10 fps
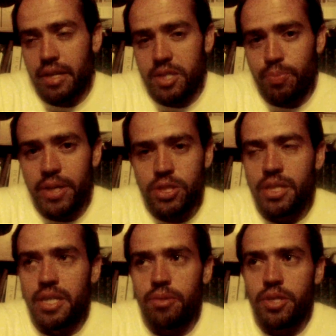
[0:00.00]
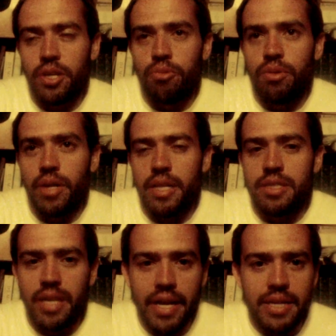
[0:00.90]
especially, when in
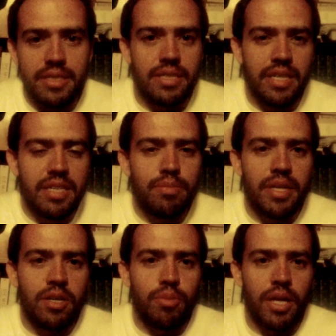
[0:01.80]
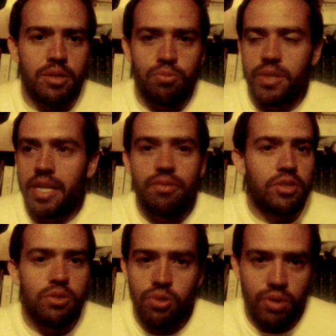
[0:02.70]
text and email, because we never
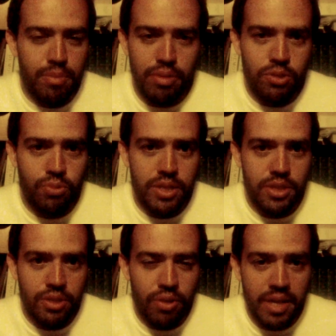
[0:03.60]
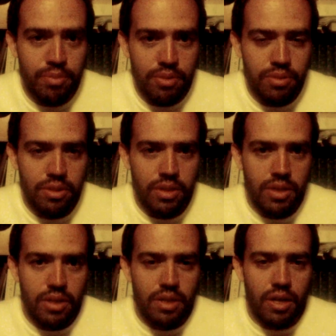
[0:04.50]
use correct punctuation and grammar.
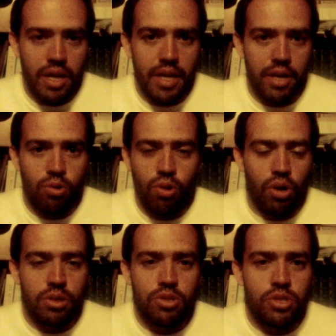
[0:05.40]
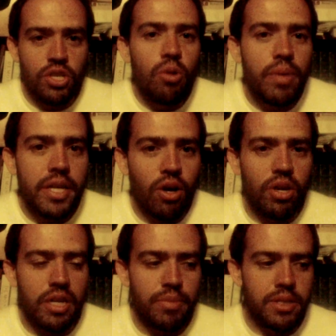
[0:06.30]
It causes so many
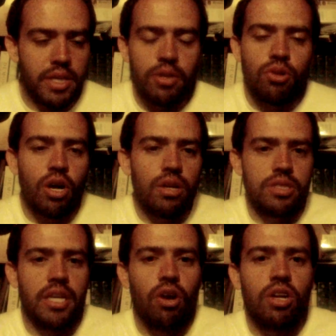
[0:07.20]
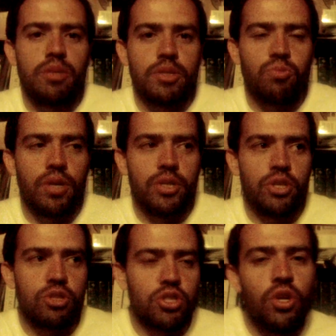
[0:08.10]
arguments, and it'll cause like arguments where
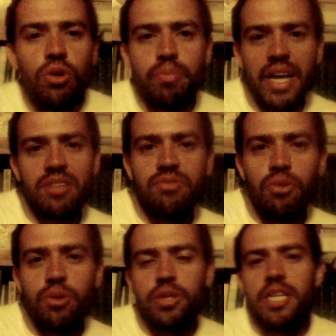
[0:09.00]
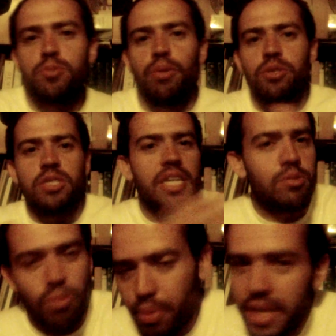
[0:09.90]
you're just going back and forth, and each person
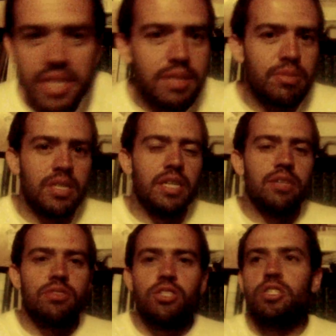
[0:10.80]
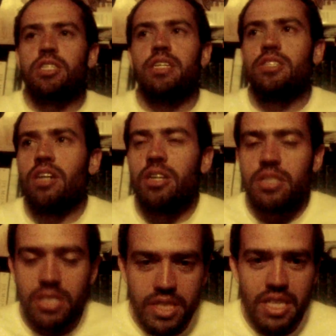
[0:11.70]
keeps repeating themselves, and you just get
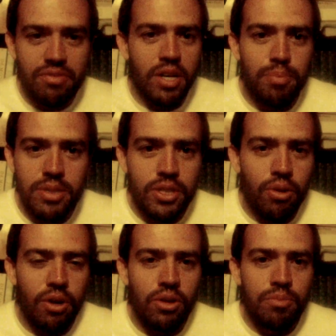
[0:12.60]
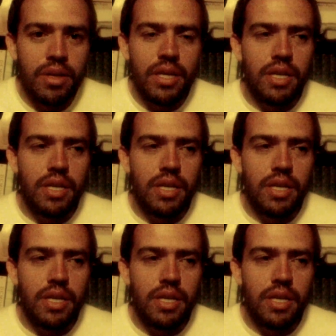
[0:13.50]
exhausted, and you give up, and you go home.